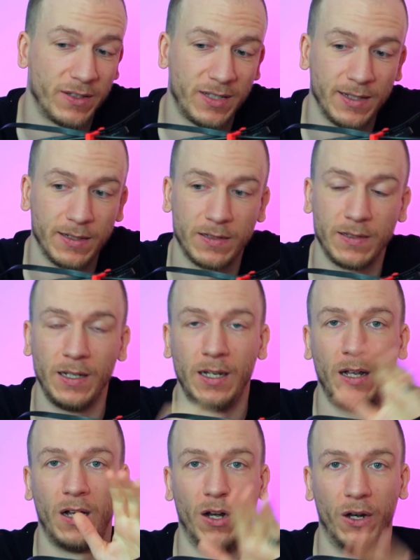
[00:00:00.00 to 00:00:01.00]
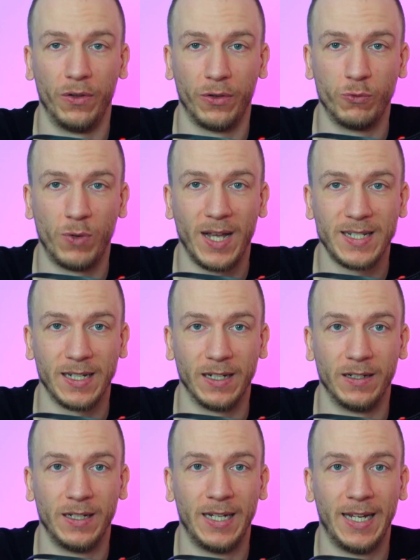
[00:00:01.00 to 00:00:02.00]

tilt on the Rasa